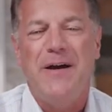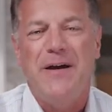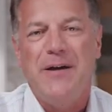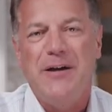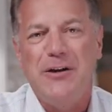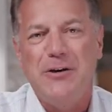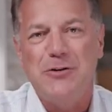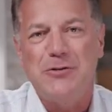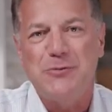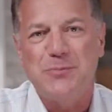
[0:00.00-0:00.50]

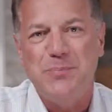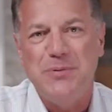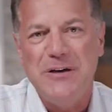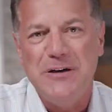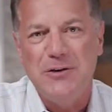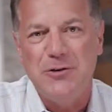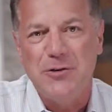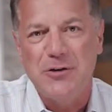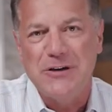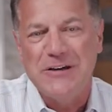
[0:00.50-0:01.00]
Here's
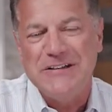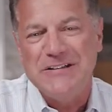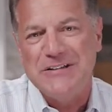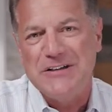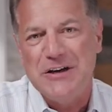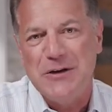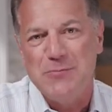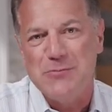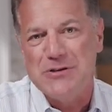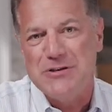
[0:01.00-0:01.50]
Peter,
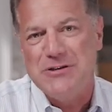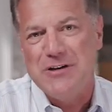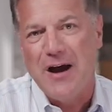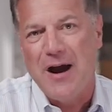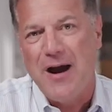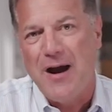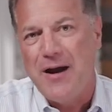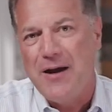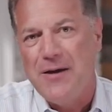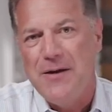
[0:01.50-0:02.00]
condemned to
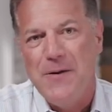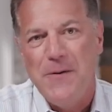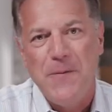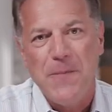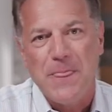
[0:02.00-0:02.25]
die,